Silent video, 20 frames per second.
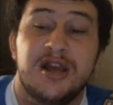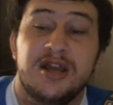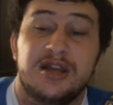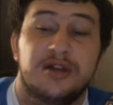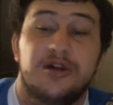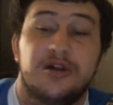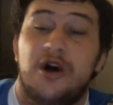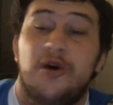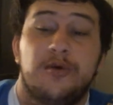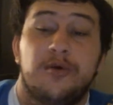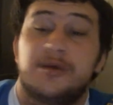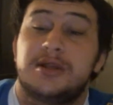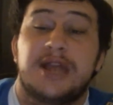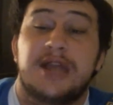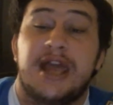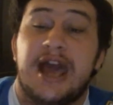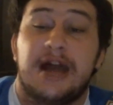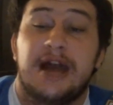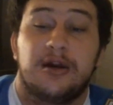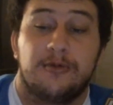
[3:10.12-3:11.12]
You know, they
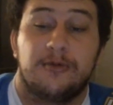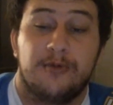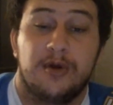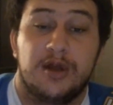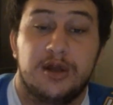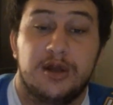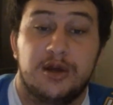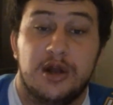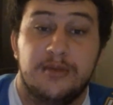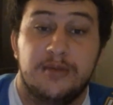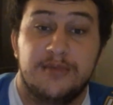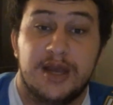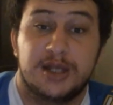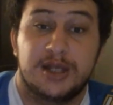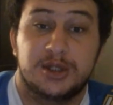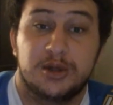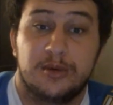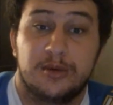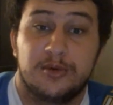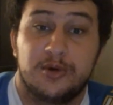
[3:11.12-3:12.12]
had a really good
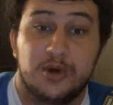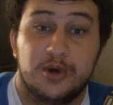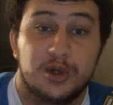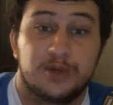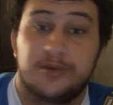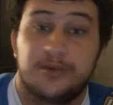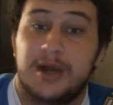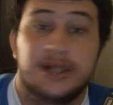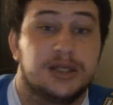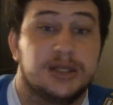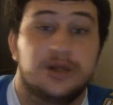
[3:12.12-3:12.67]
mixture of Cruiserweights.